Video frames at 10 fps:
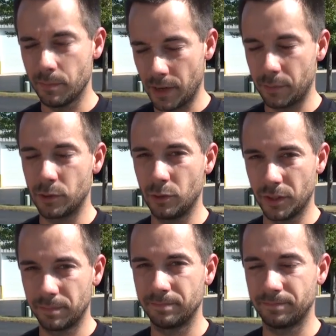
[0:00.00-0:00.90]
Yep, look
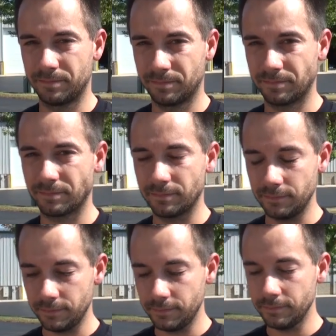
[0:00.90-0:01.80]
forward to seeing what the
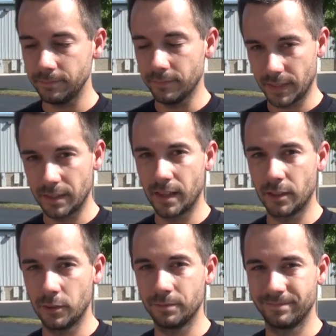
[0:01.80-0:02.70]
viewers think.
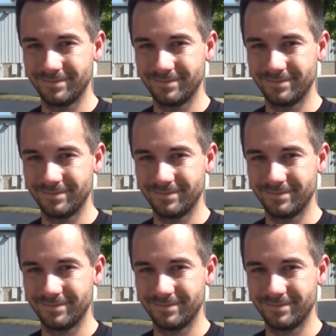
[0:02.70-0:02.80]
Thank you.